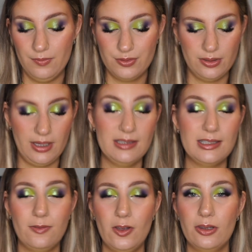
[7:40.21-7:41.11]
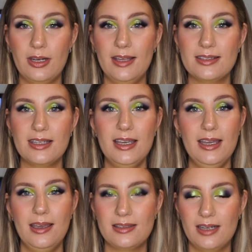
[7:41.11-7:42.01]
So that is definitely on the list.
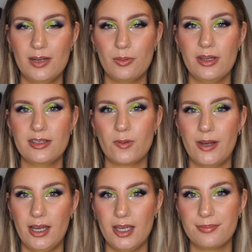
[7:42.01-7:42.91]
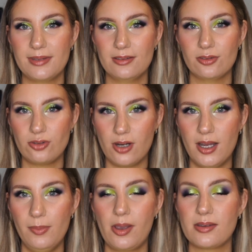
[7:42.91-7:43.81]
It's another one that's quite high up there to try
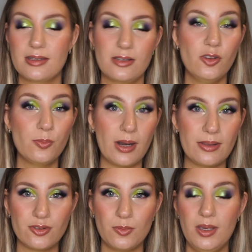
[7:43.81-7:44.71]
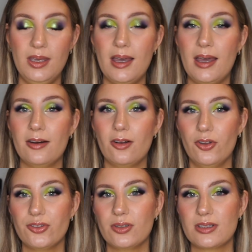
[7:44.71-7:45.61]
because it's a new brand to me, and
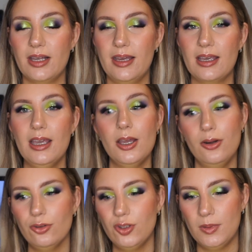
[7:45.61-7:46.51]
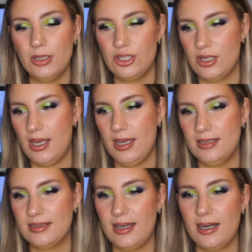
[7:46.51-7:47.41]
also it's like not too many
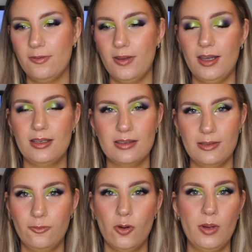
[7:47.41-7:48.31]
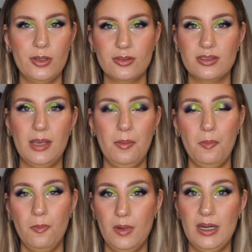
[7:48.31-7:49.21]
shades, and I feel like the formula you've seen
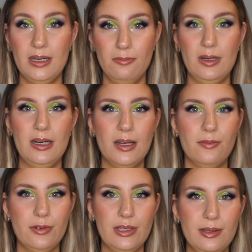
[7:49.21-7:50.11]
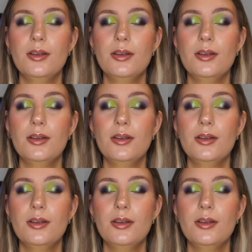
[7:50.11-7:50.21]
really, really lovely.